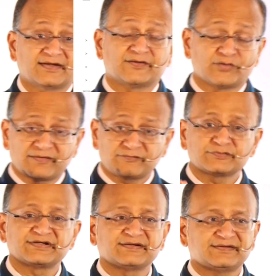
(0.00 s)
You have to
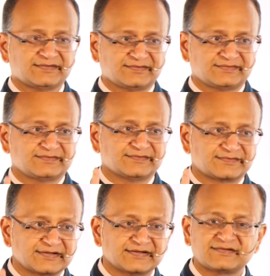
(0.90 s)
think
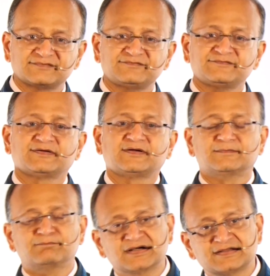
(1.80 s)
relative,
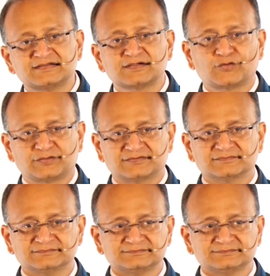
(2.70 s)
but in the long term.